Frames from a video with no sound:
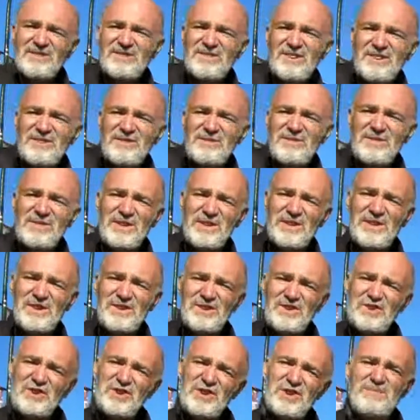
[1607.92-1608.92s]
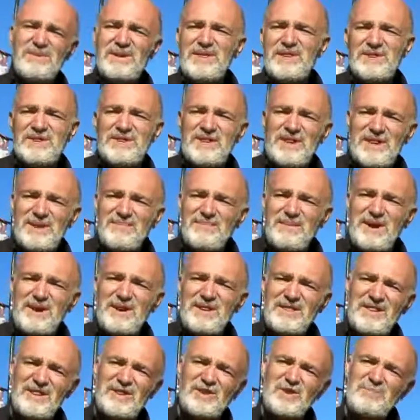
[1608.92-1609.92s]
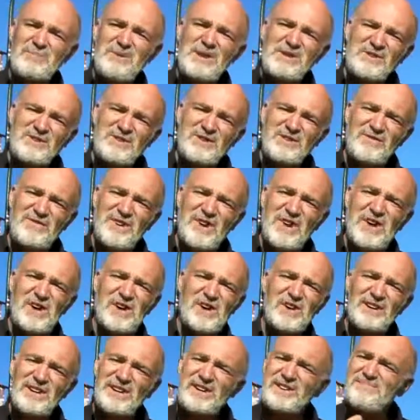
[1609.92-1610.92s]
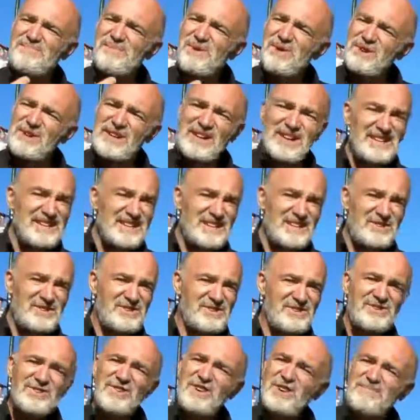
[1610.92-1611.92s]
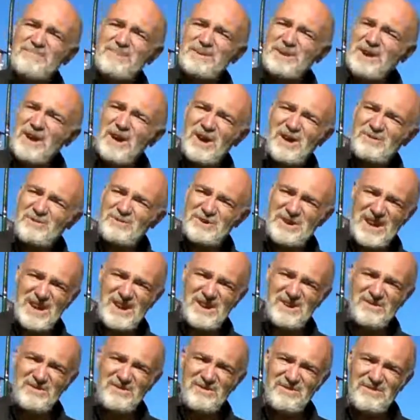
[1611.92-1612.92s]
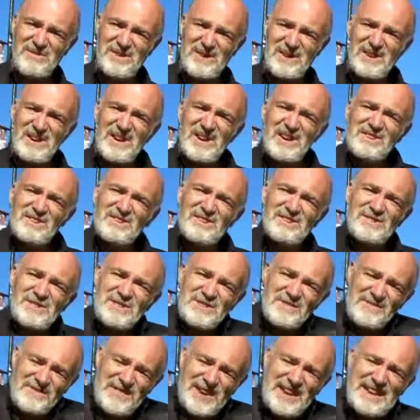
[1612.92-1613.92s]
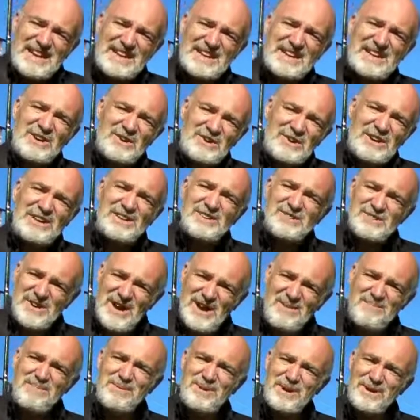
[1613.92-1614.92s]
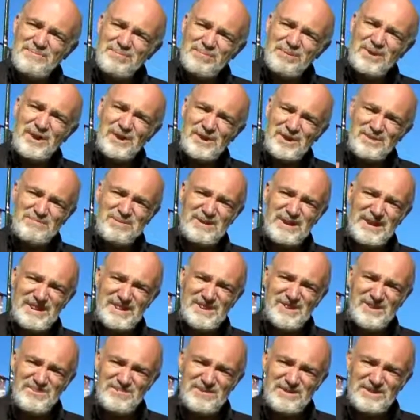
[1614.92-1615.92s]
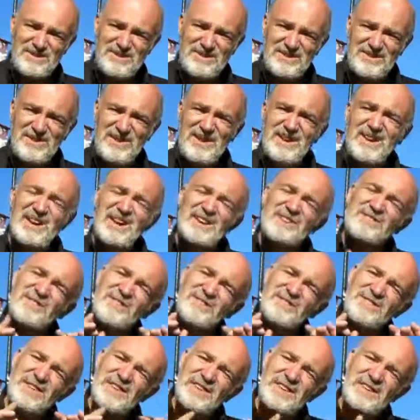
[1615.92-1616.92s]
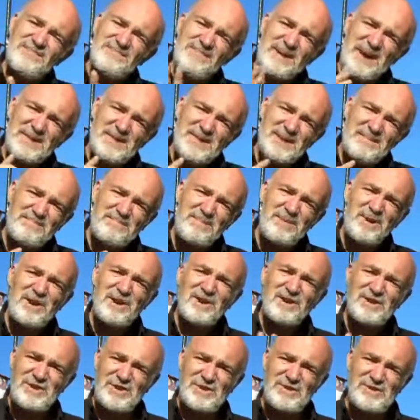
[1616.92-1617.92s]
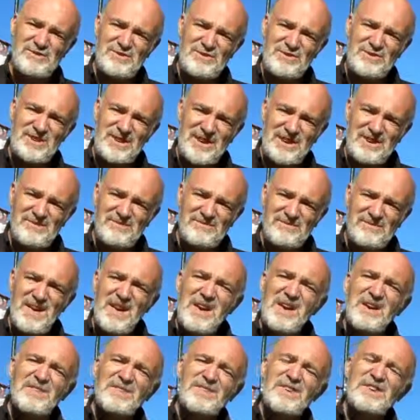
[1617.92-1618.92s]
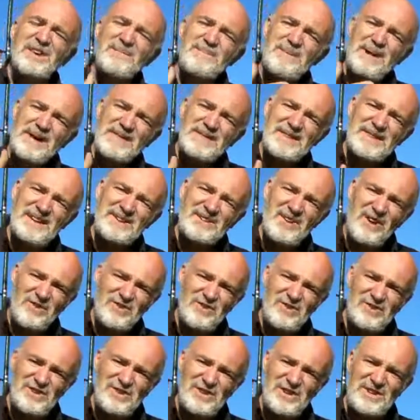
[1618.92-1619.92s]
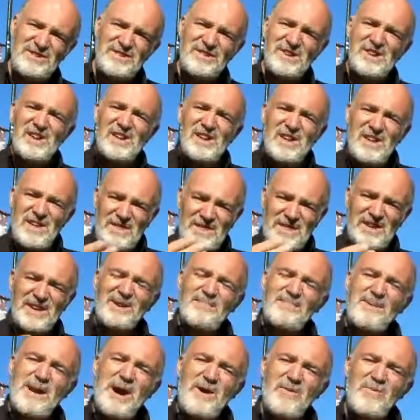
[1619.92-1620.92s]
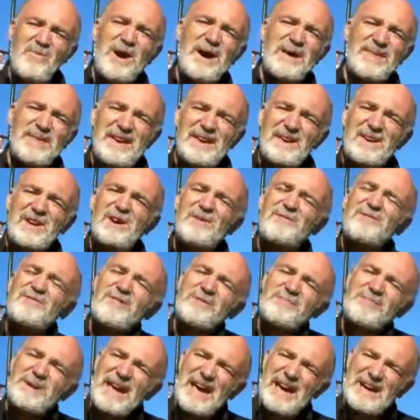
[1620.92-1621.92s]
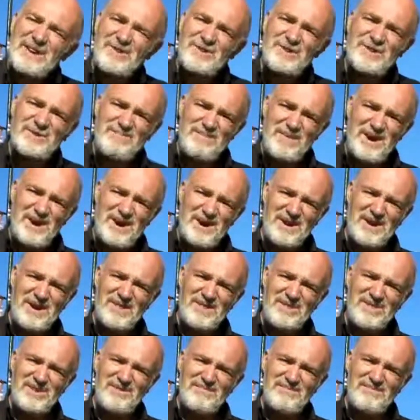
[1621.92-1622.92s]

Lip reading: So the consumer that's going to buy the expensive car is more likely to stop at a hotel. So it's a very good example of product placement. So think about the products you sell, think about their origin, think about where they come from and how you can market